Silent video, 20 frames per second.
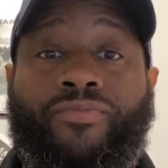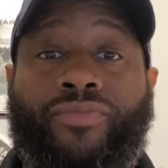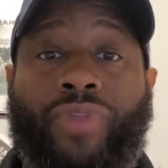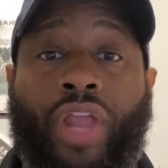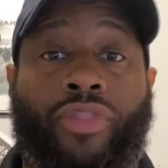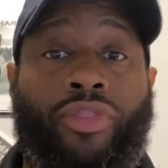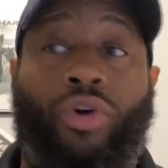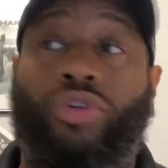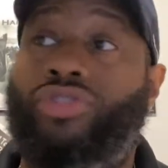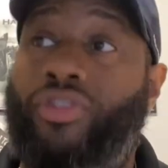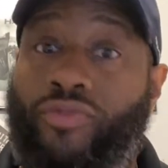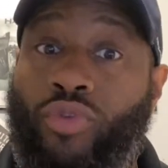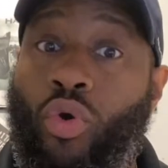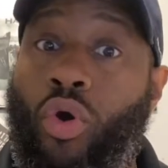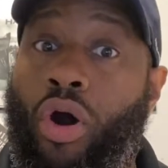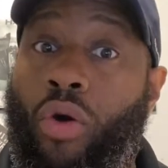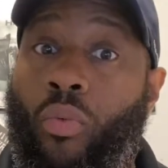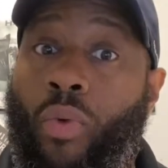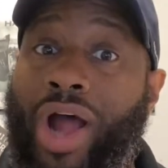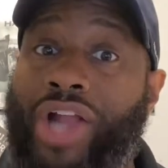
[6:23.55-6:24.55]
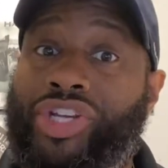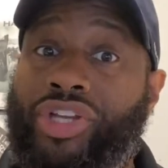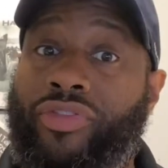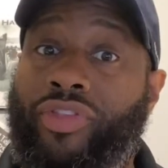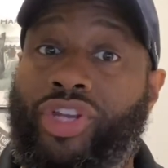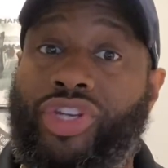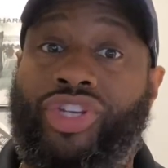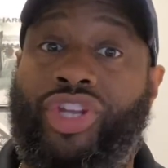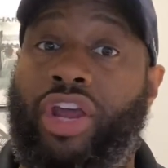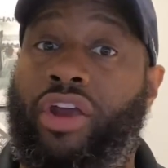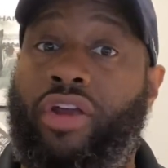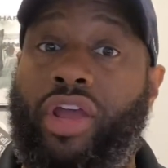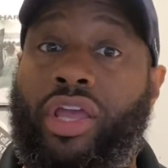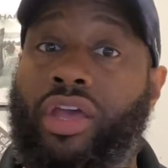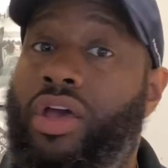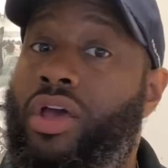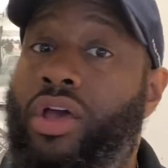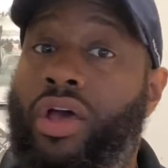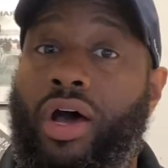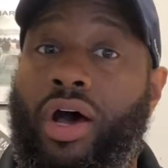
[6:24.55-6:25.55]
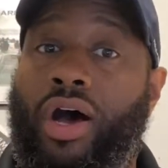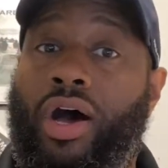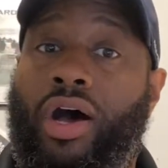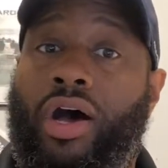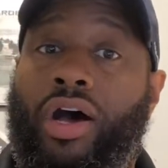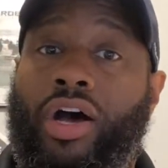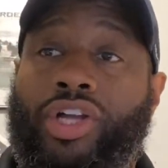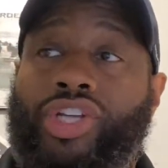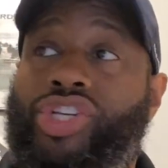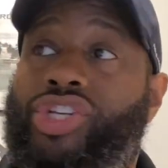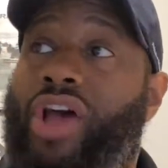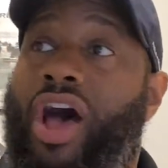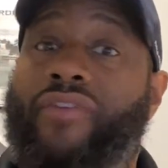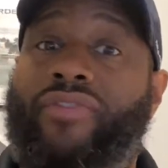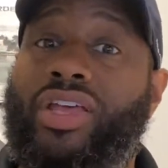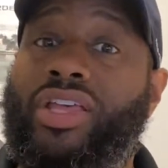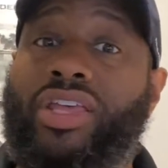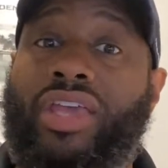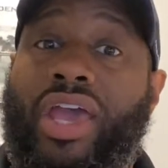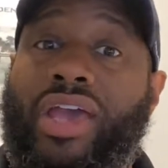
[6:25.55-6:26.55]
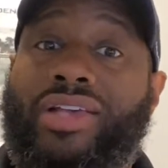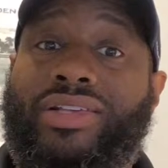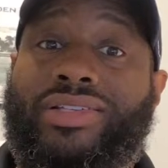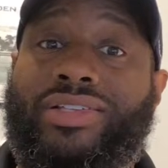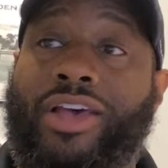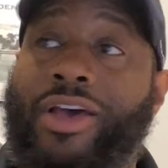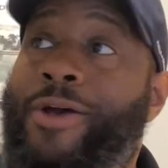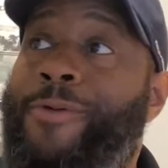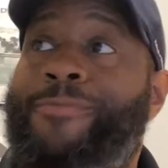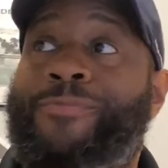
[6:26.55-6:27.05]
And those of you all watching the Derek Chauvin case,